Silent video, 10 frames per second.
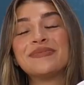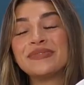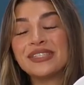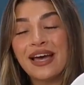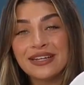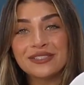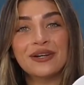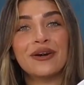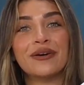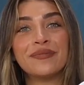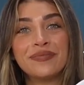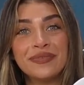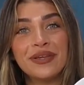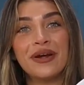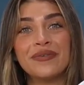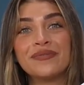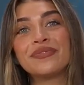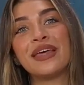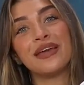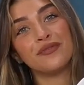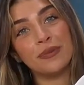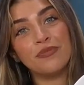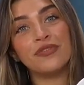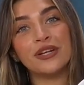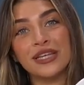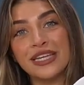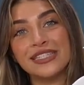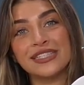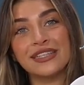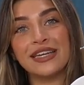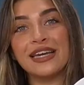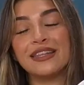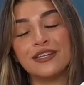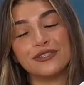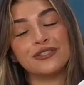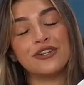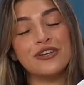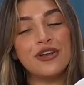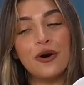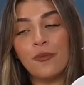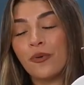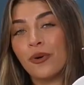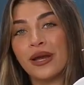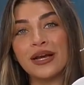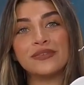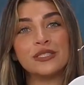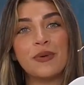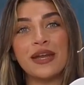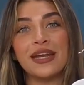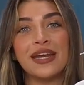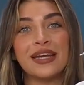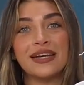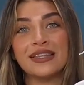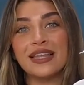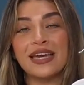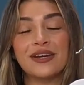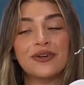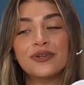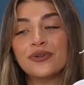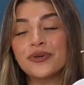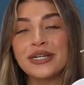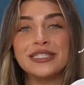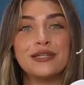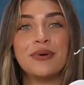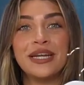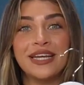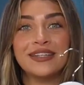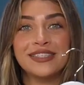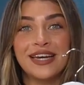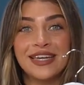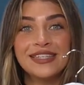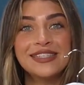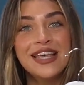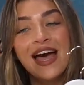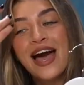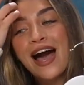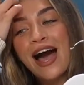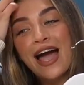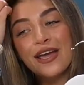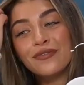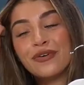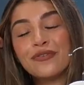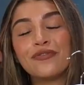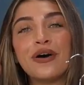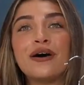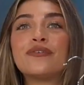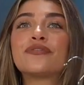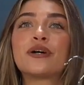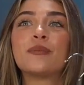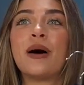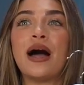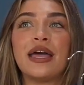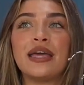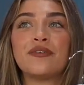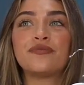tights are, you know, they rip really easily and there's no point of spending like crazy money on tights. I've fell for buying